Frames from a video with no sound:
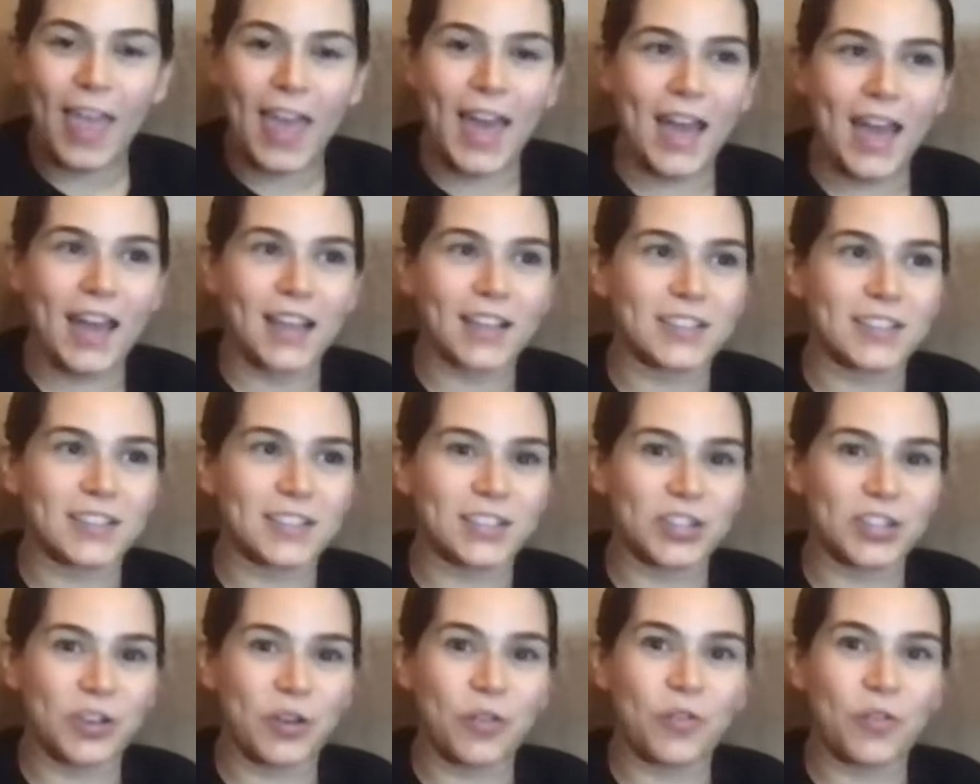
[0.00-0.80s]
and
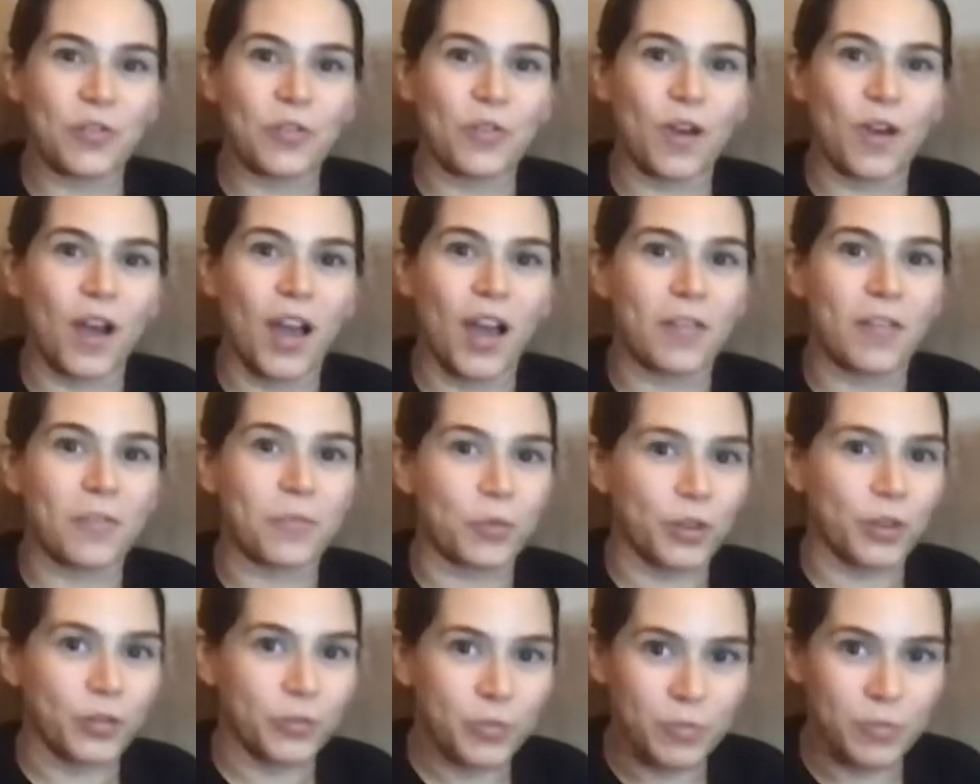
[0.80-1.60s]
so I've
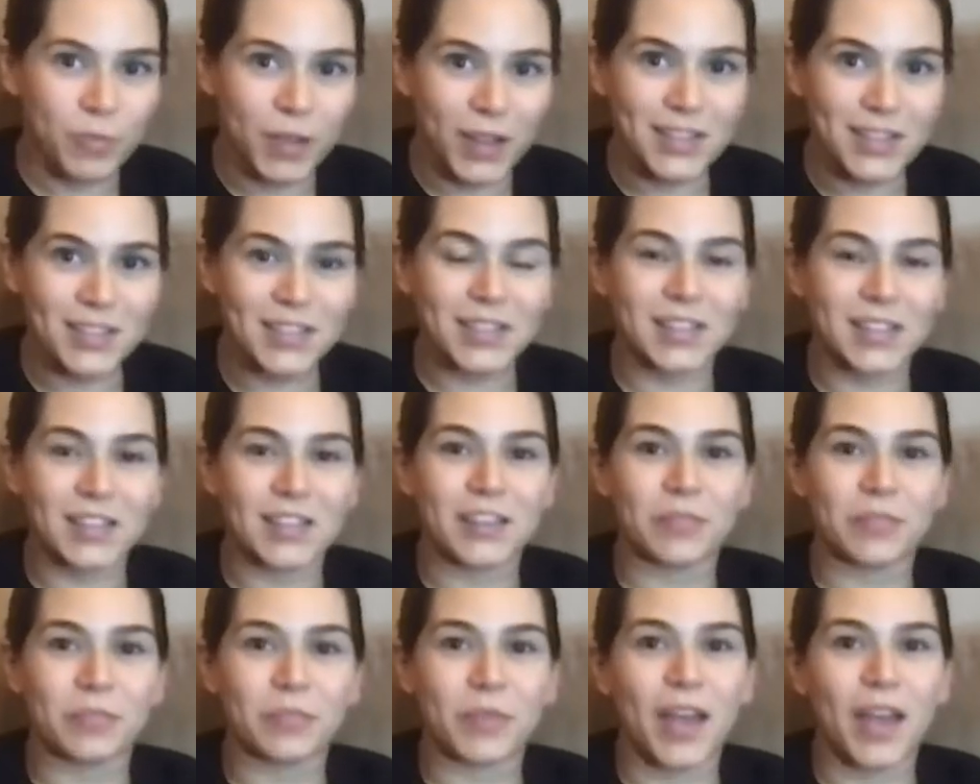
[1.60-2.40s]
worked with my
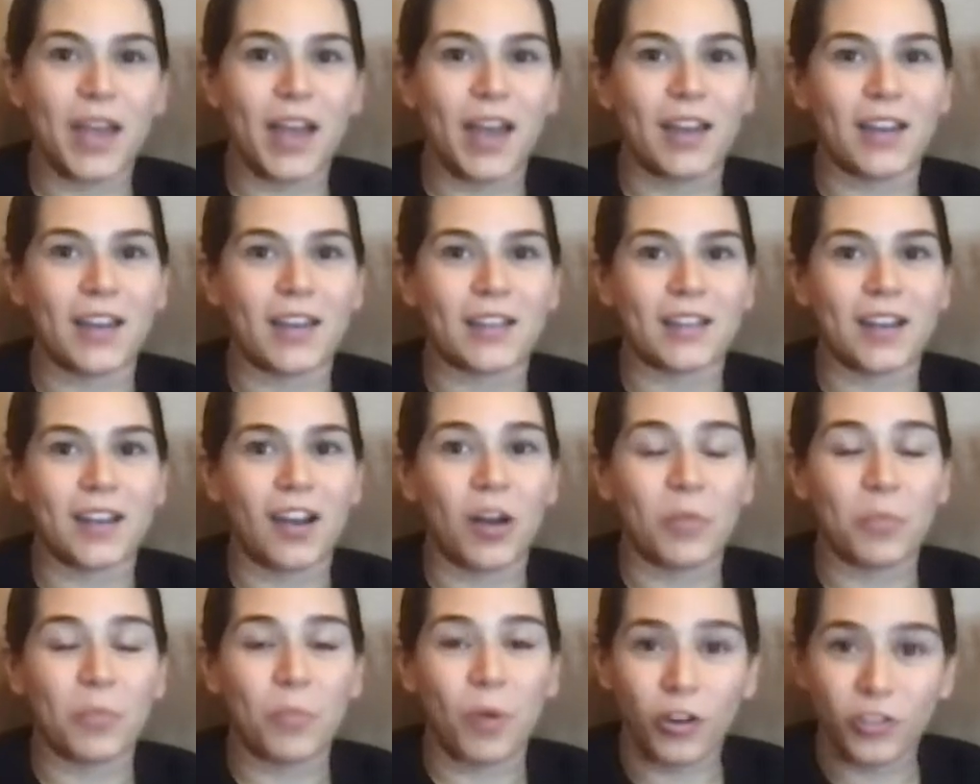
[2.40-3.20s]
team, and
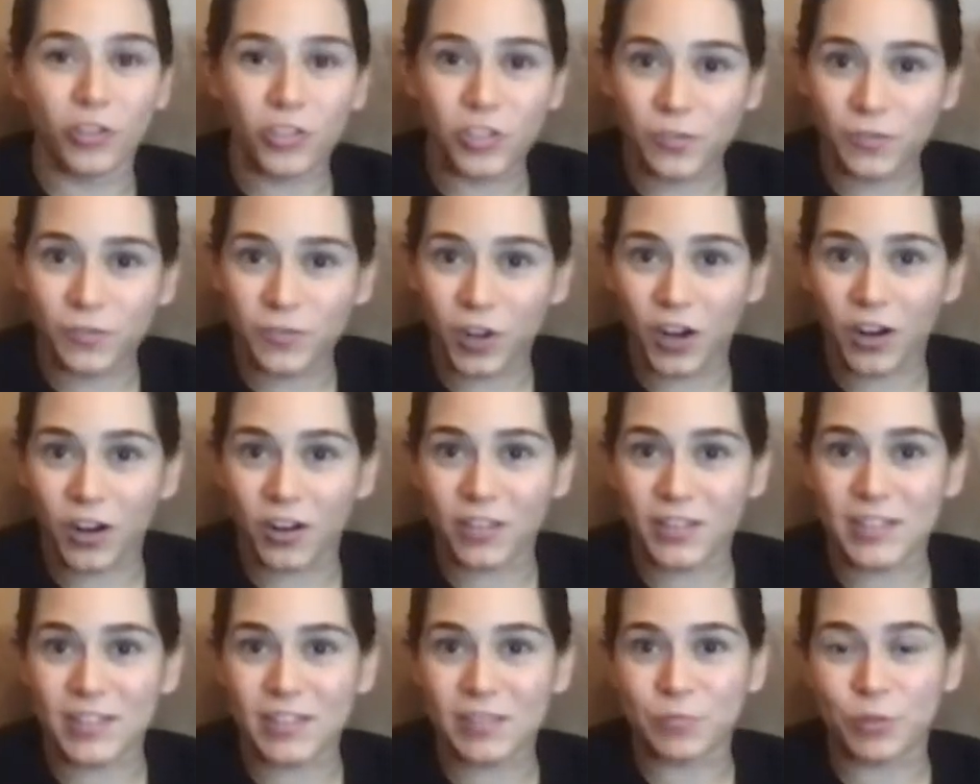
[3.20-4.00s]
on March
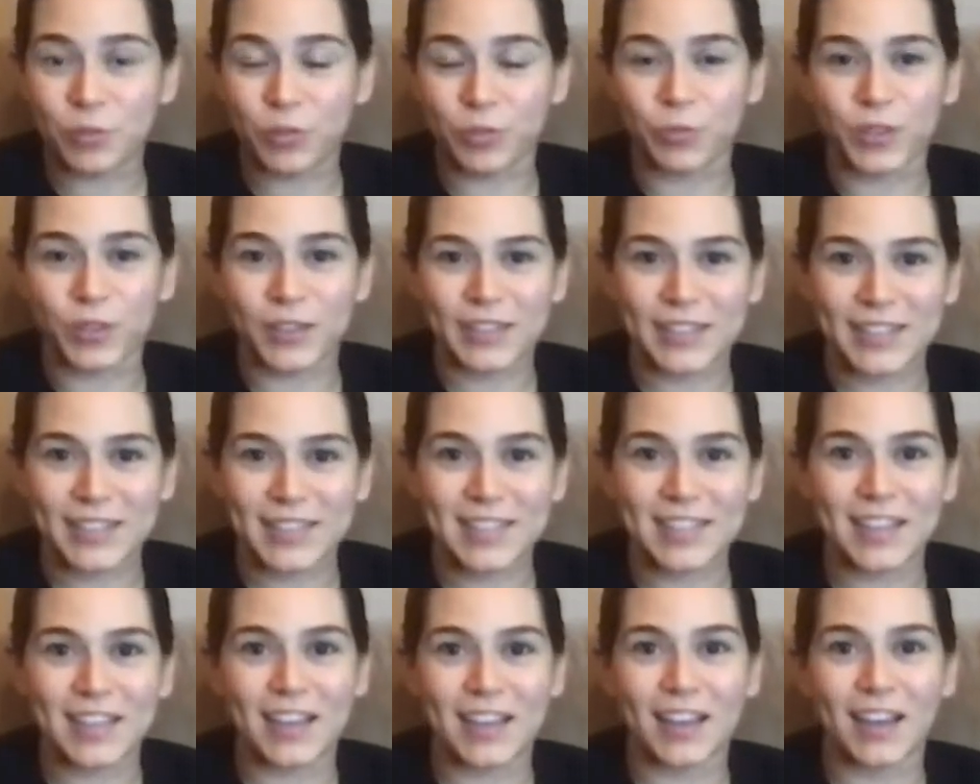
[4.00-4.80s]
1st, we're
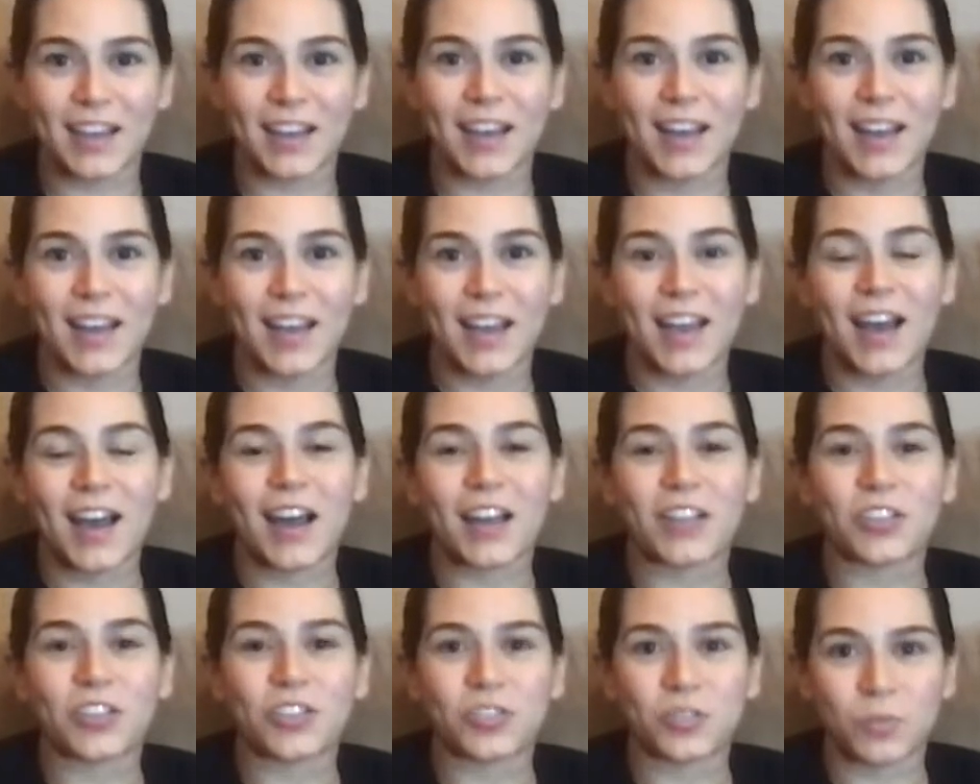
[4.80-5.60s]
releasing
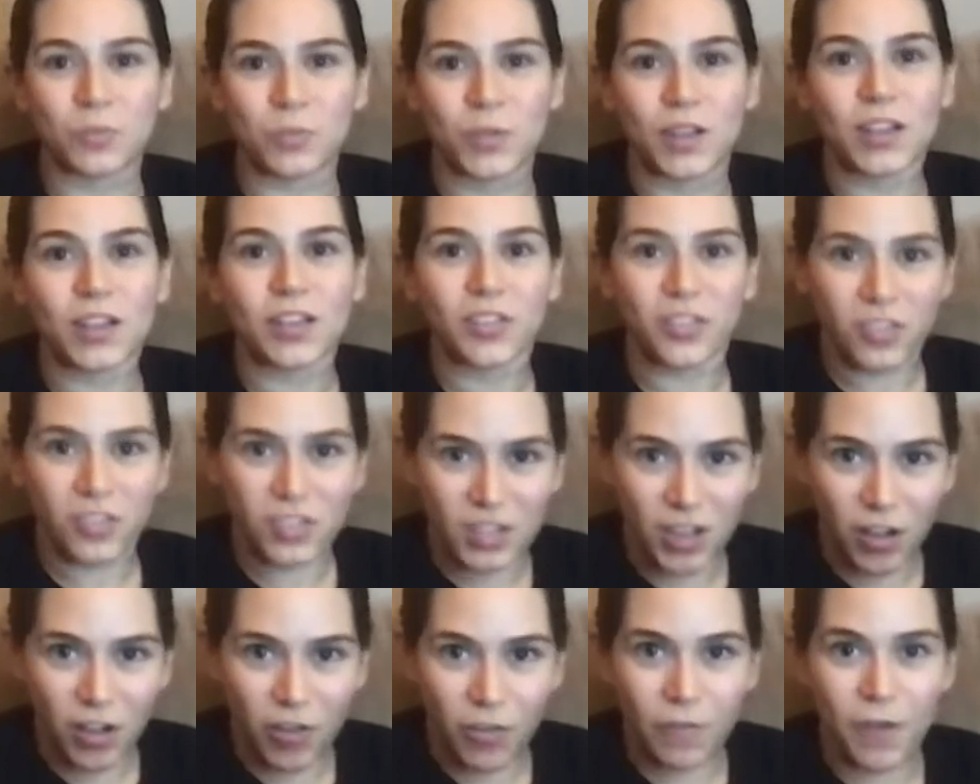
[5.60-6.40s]
a do it
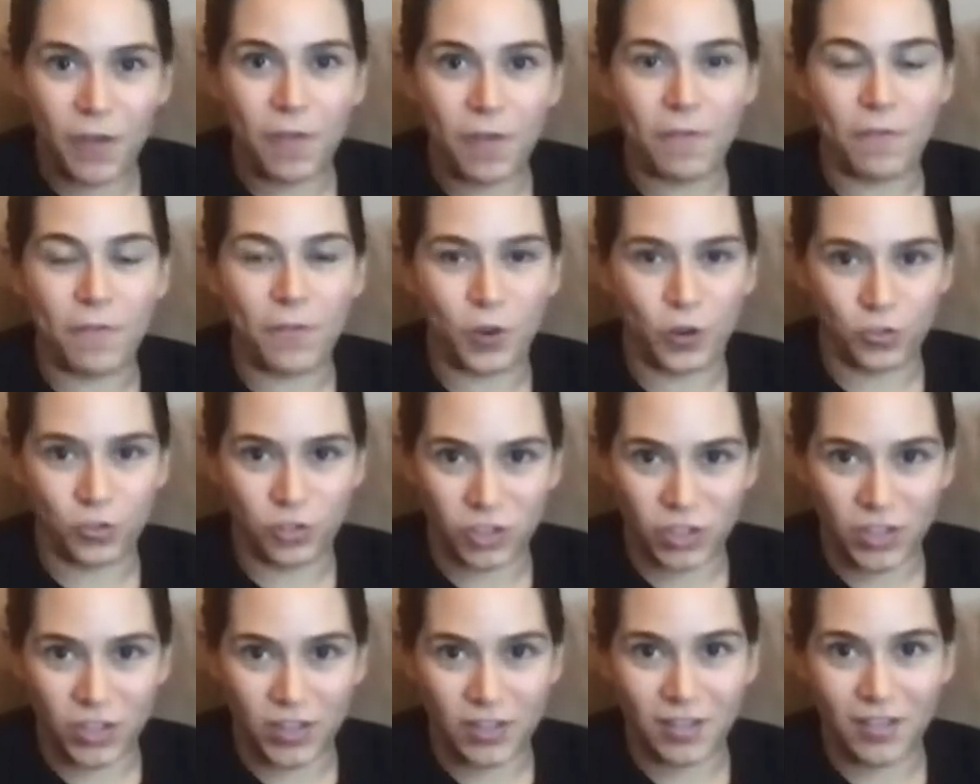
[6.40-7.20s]
yourself
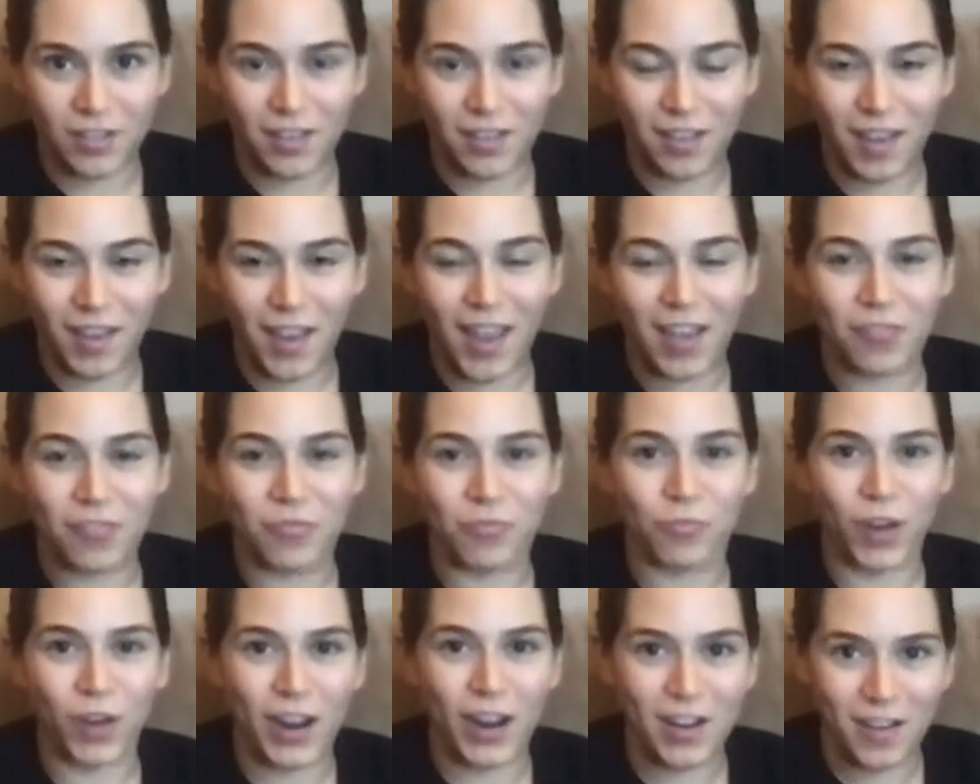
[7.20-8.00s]
version.
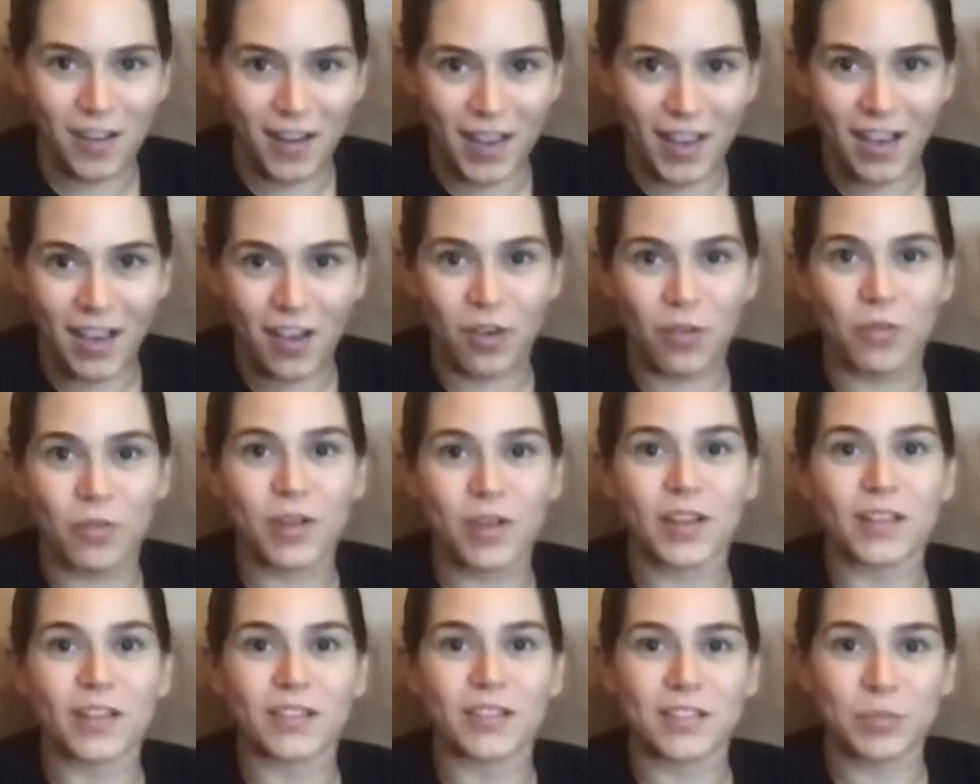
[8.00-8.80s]
And right now
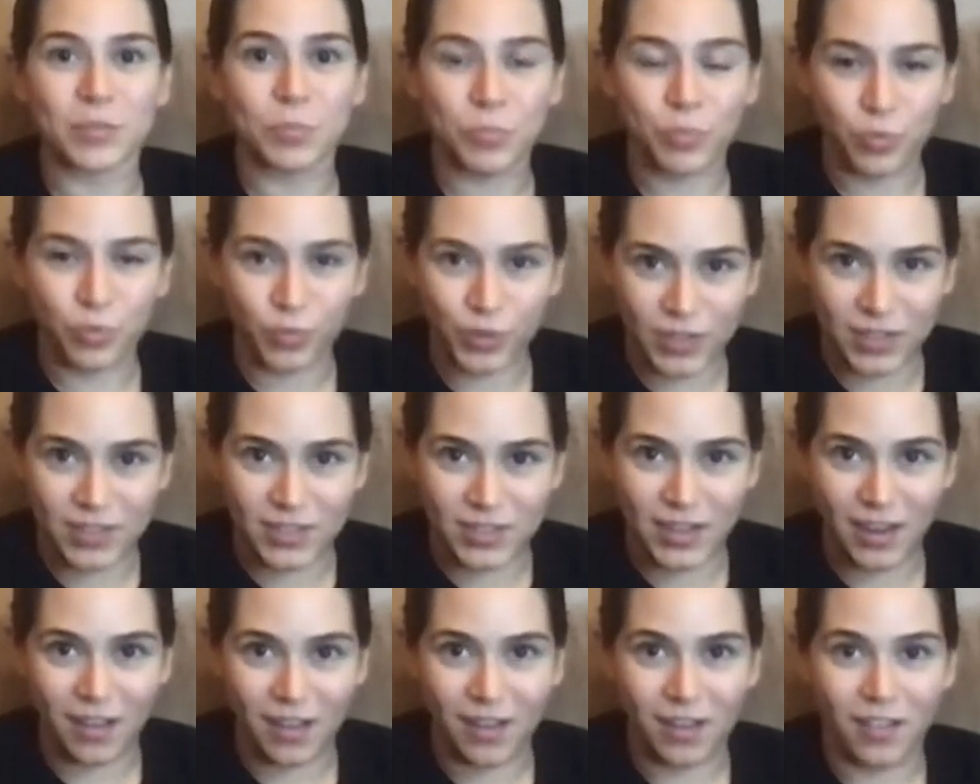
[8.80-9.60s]
is the pre
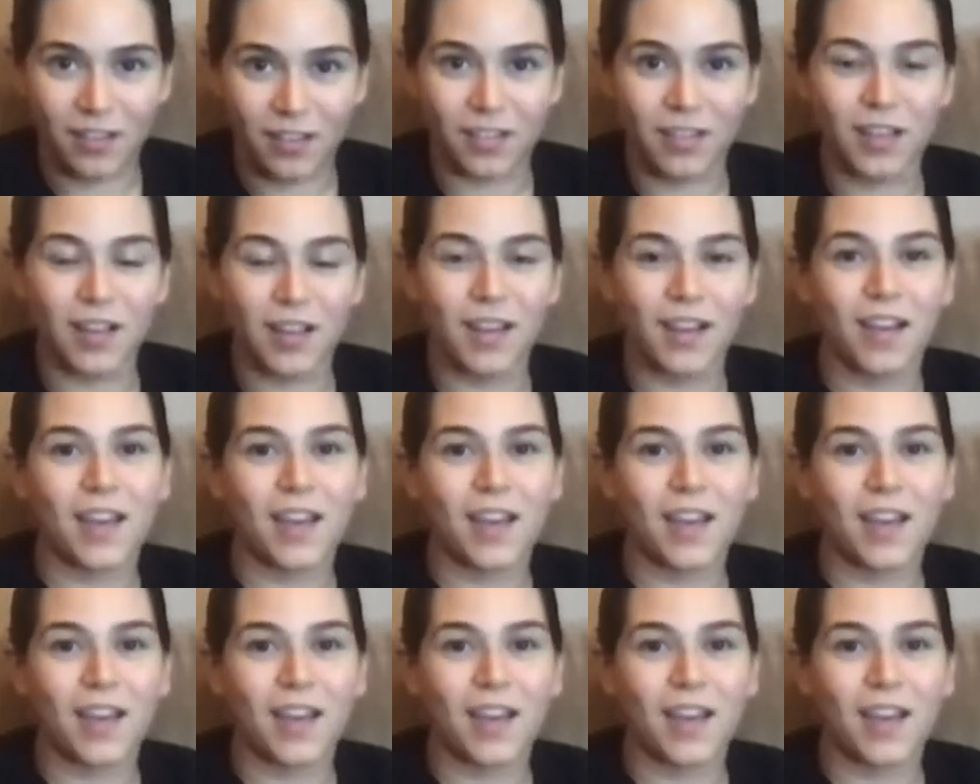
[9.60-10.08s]
sale